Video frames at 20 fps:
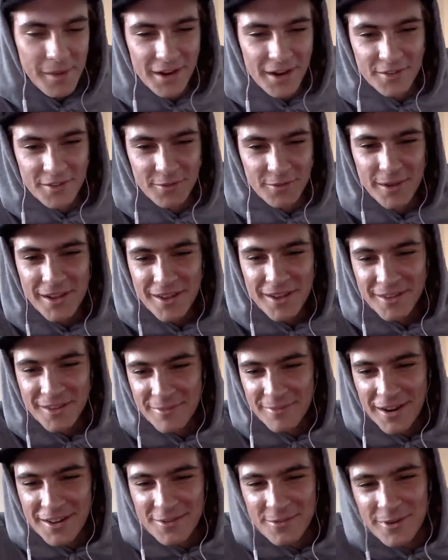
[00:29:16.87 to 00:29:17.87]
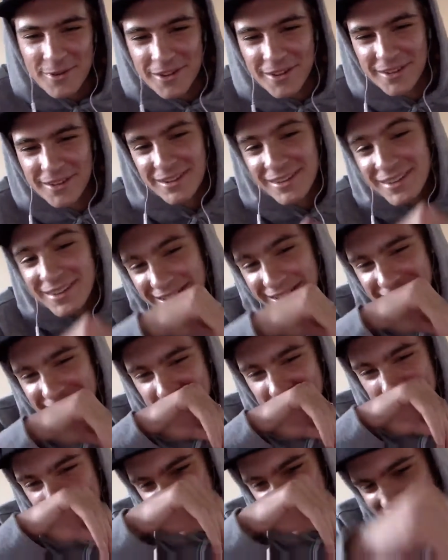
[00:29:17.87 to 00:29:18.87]
Might as well get
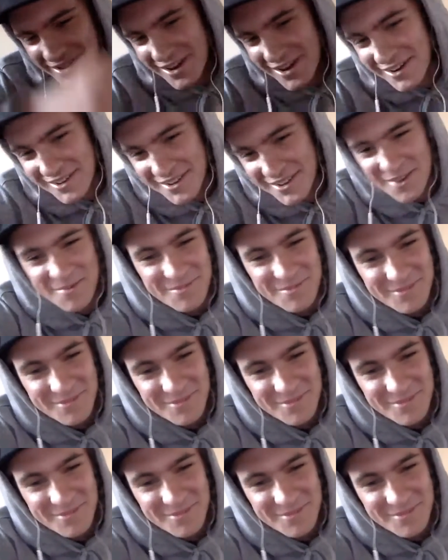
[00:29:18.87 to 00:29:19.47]
some input out of him.